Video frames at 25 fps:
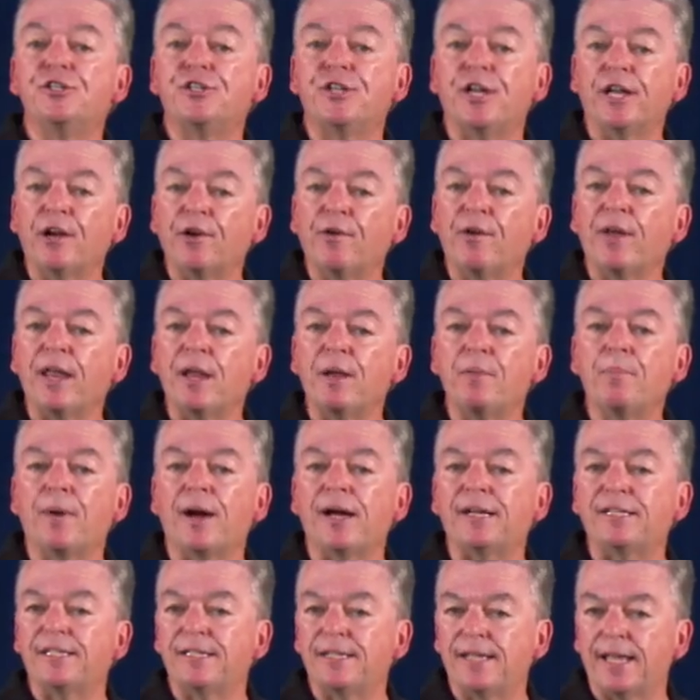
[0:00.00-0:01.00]
generated
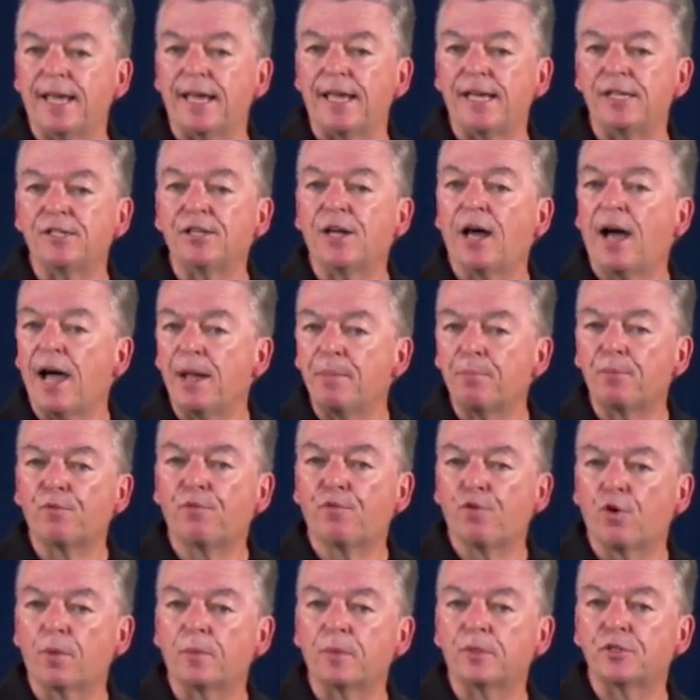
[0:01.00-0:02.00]
by today's
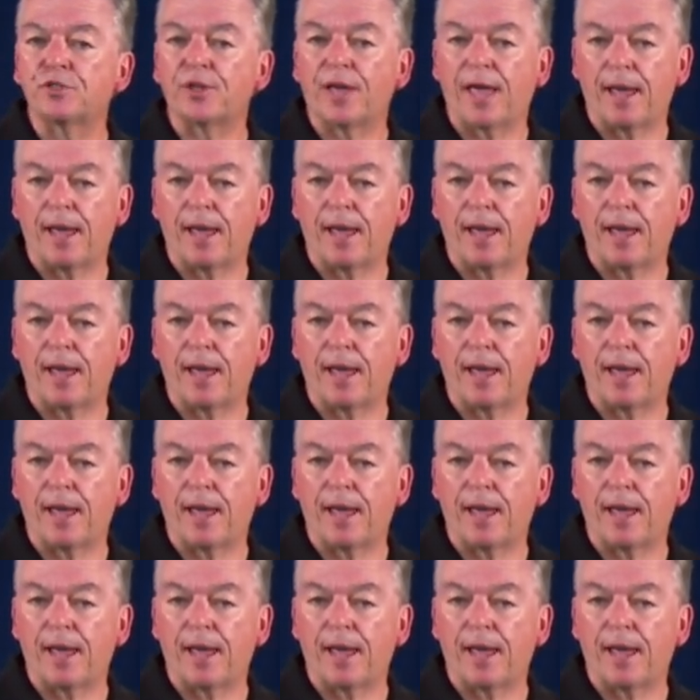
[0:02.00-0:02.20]
high-performance